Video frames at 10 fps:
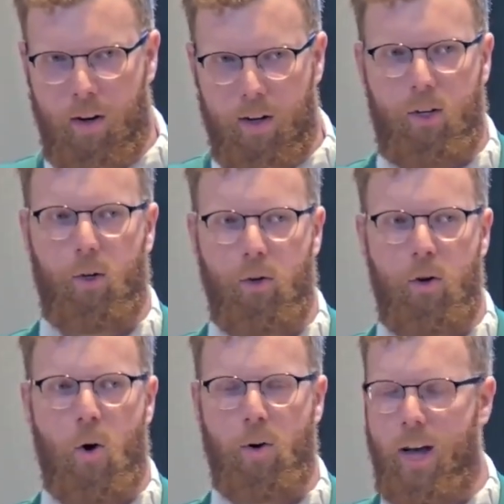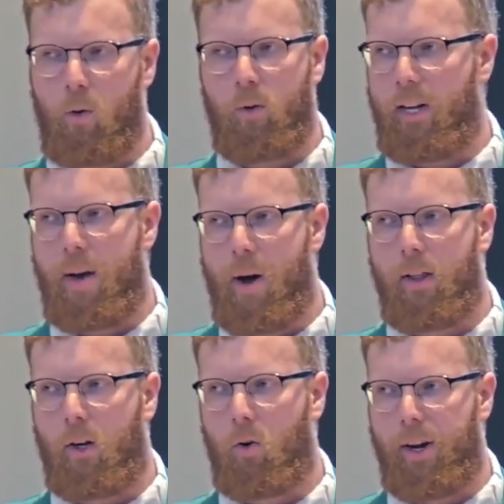until you know not only am I
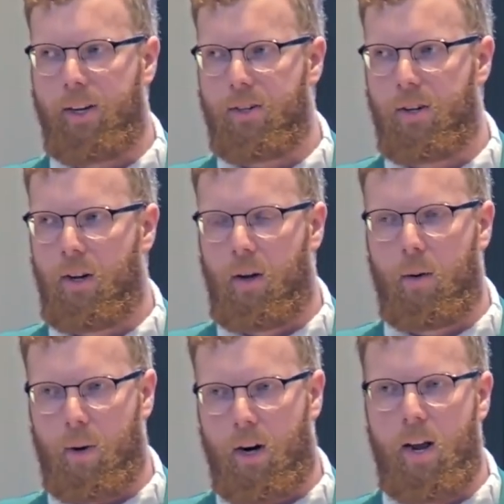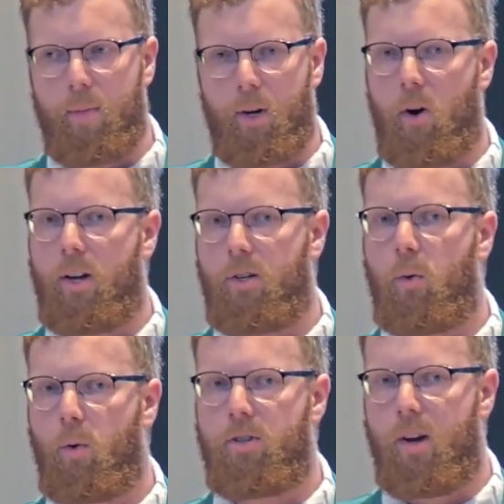the Christ, but I am the Christ
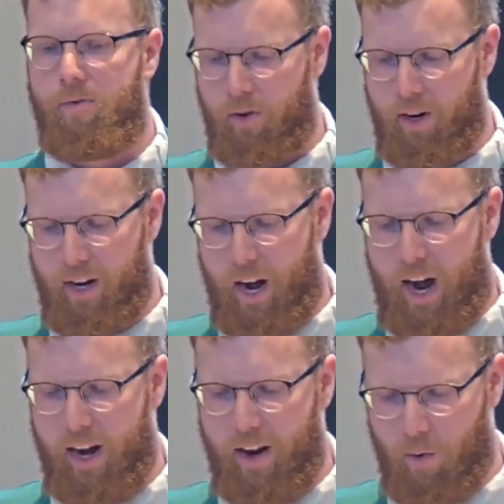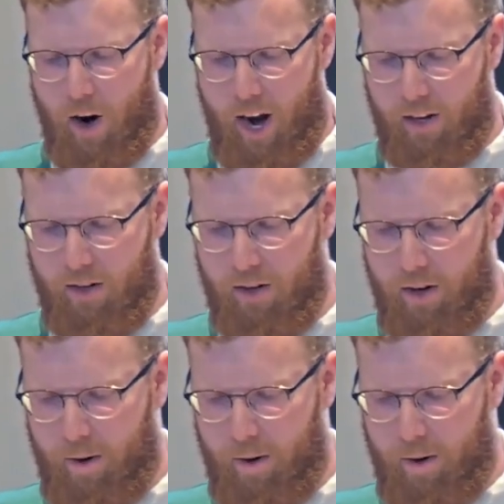who will suffer and die and rise.